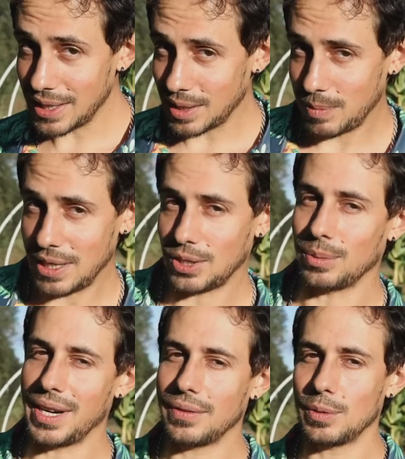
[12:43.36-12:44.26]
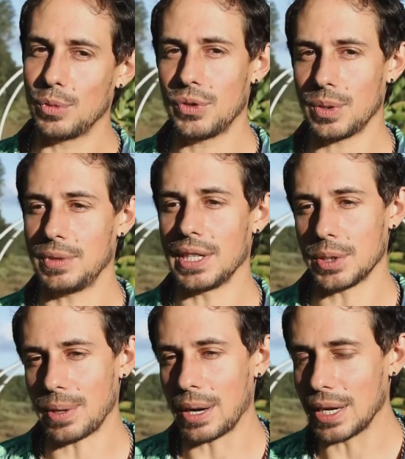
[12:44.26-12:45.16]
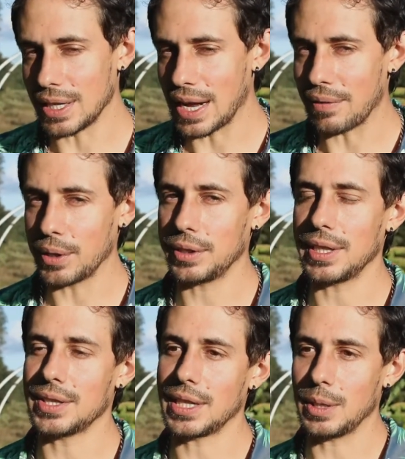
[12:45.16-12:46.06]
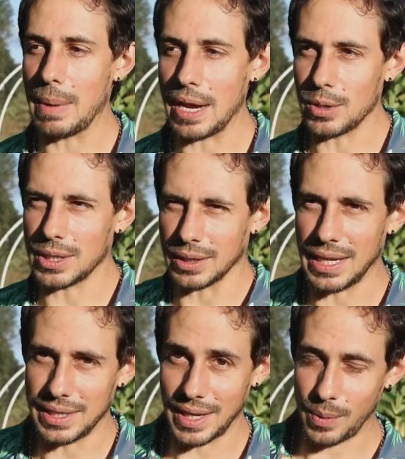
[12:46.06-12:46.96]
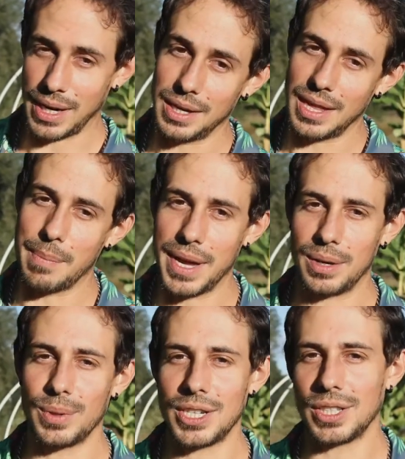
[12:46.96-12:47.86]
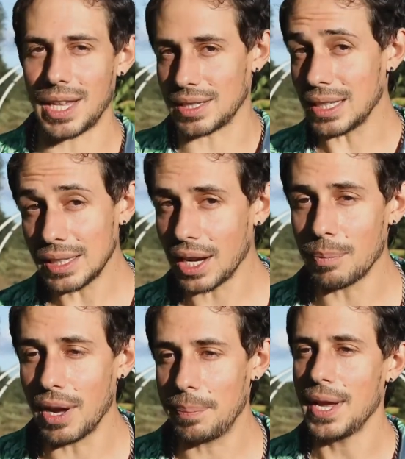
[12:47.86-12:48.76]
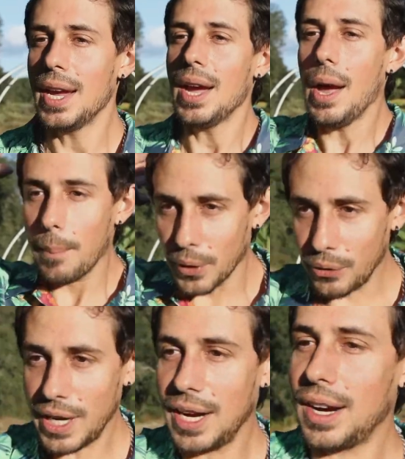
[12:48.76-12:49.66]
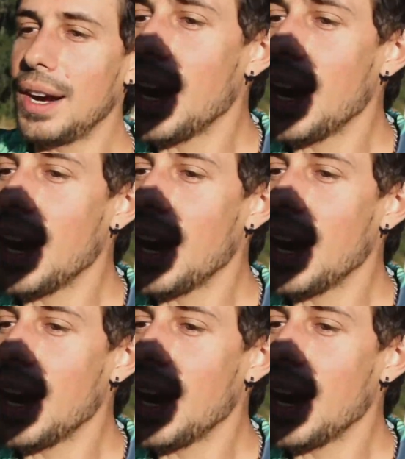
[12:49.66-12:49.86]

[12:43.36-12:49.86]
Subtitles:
it to be, so I'm gonna have to move some things around. I did have other things like tomatoes and leeks that went into that bed originally that didn't come up. But over here